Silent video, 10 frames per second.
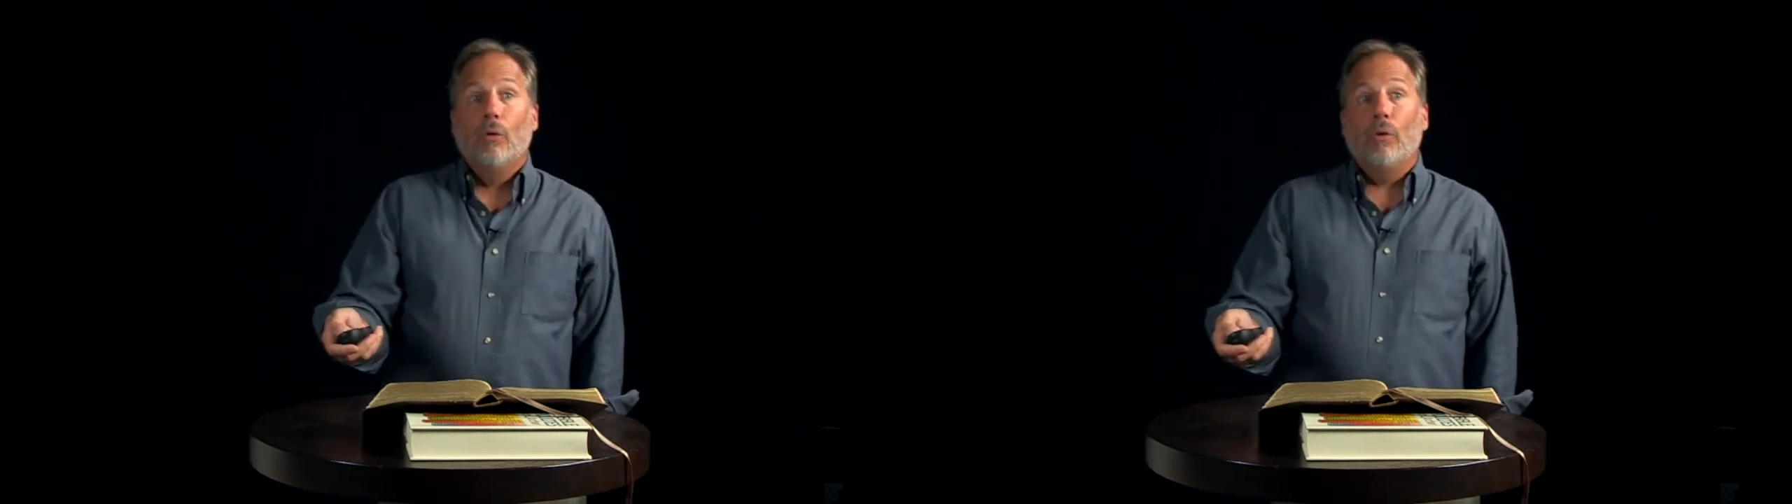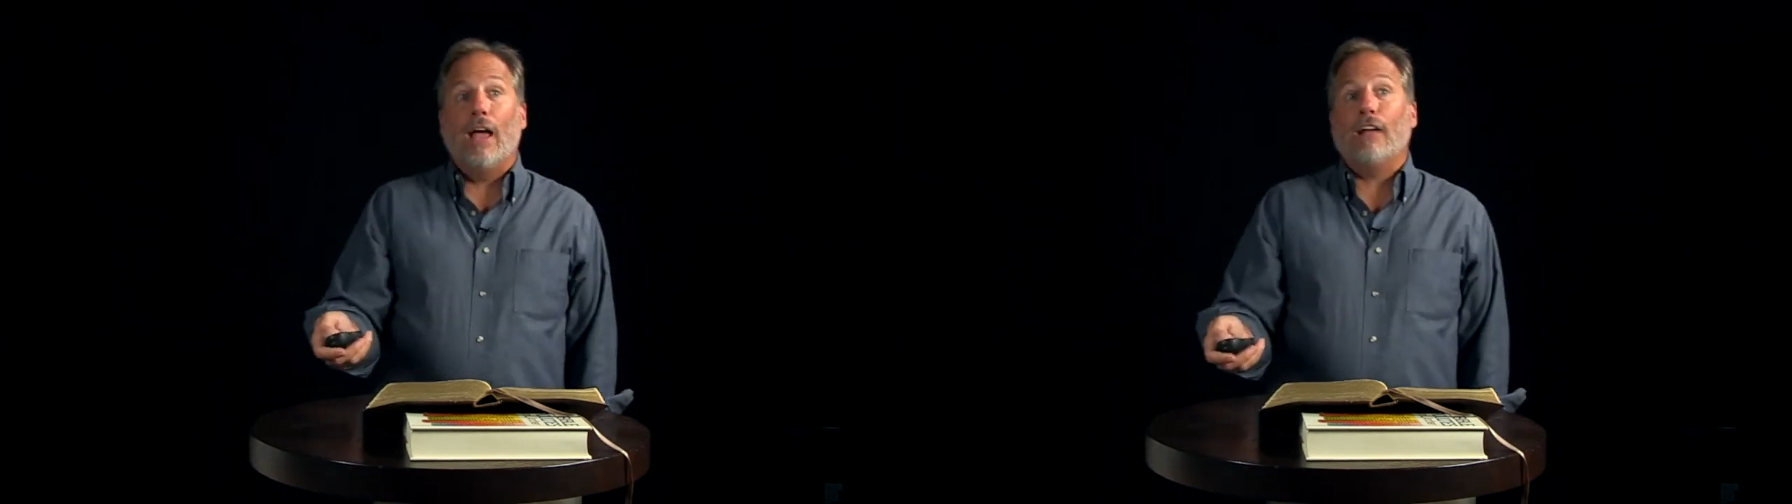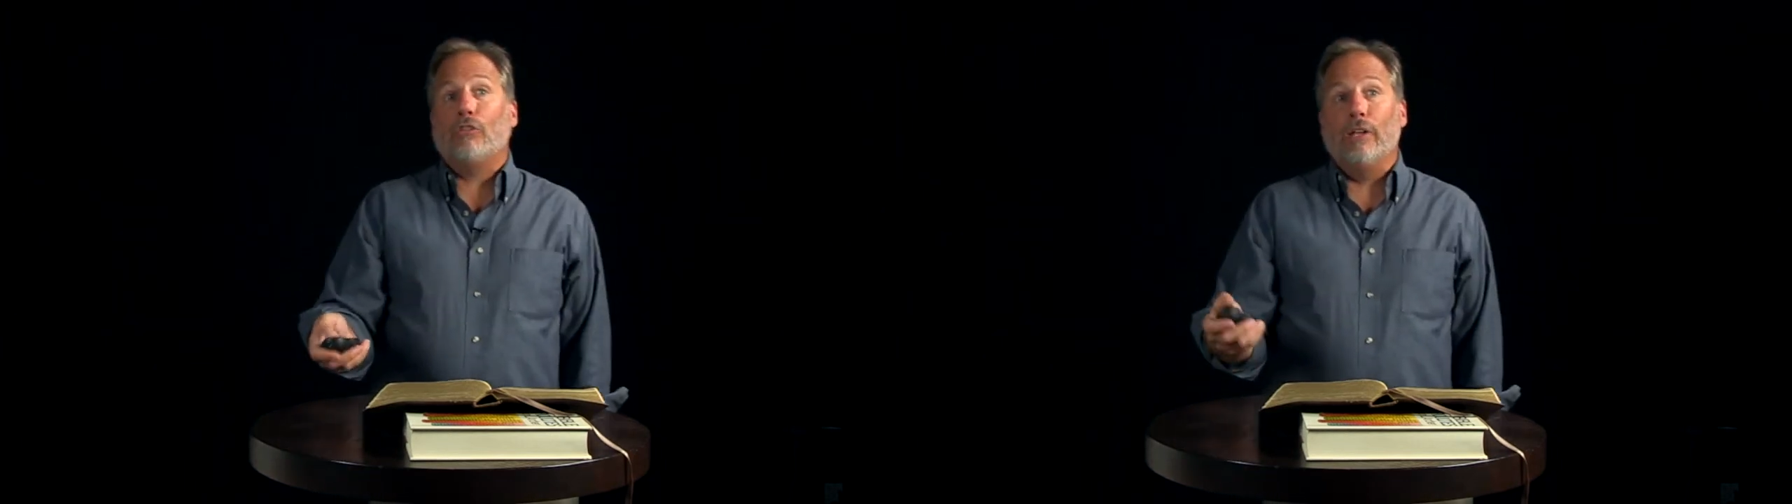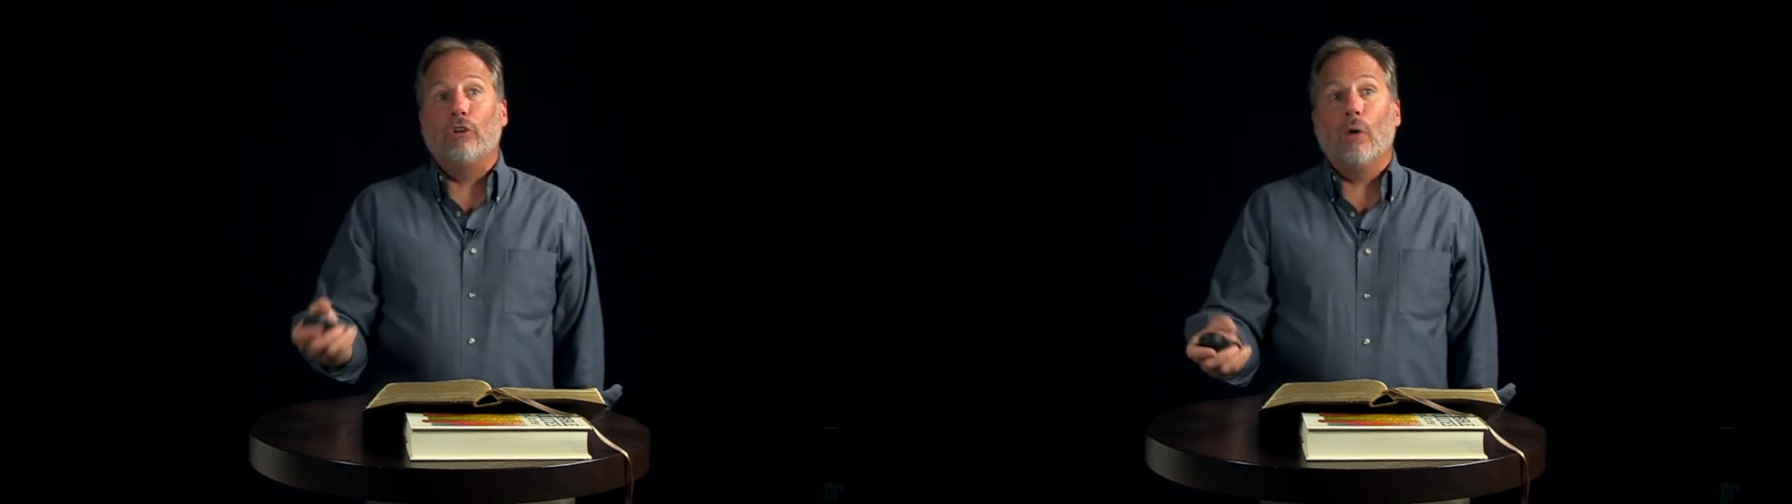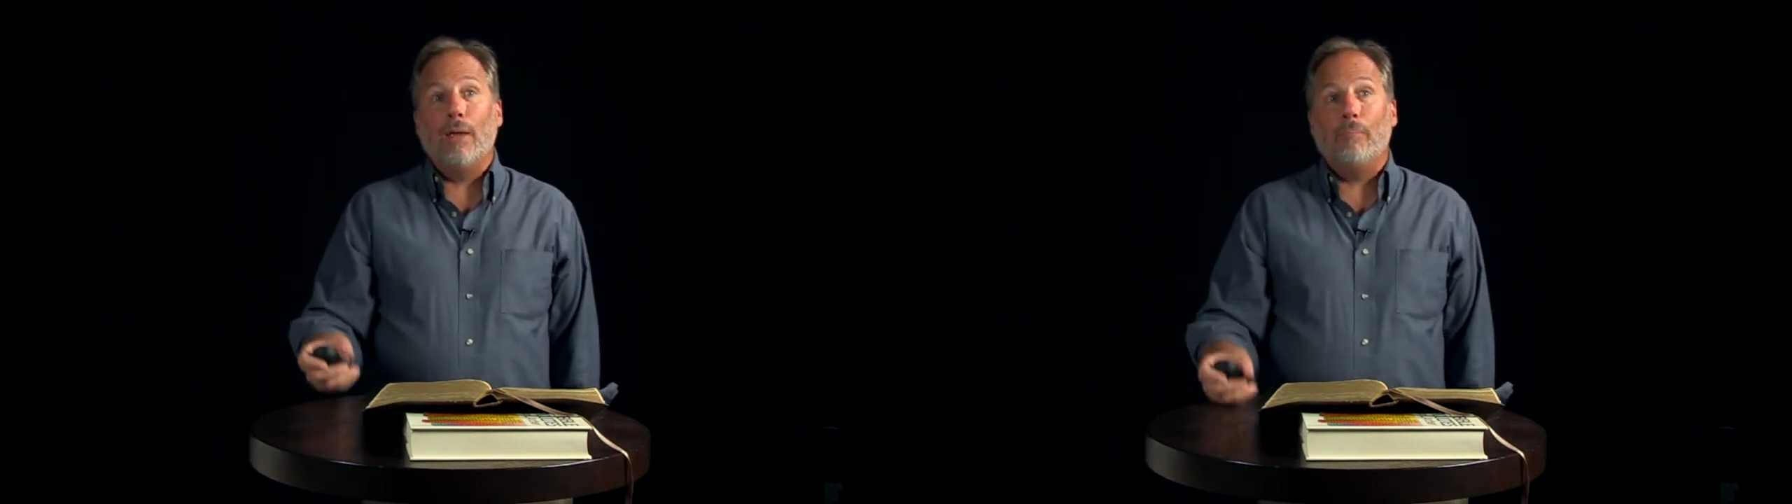with actually
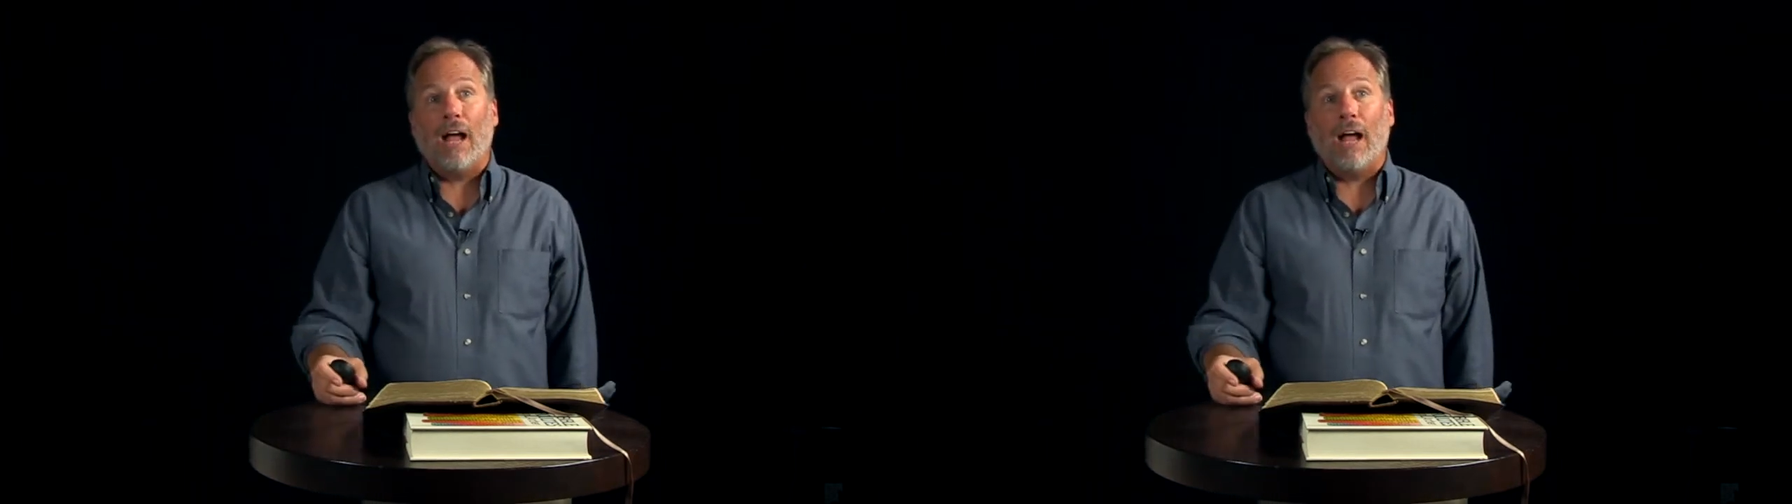great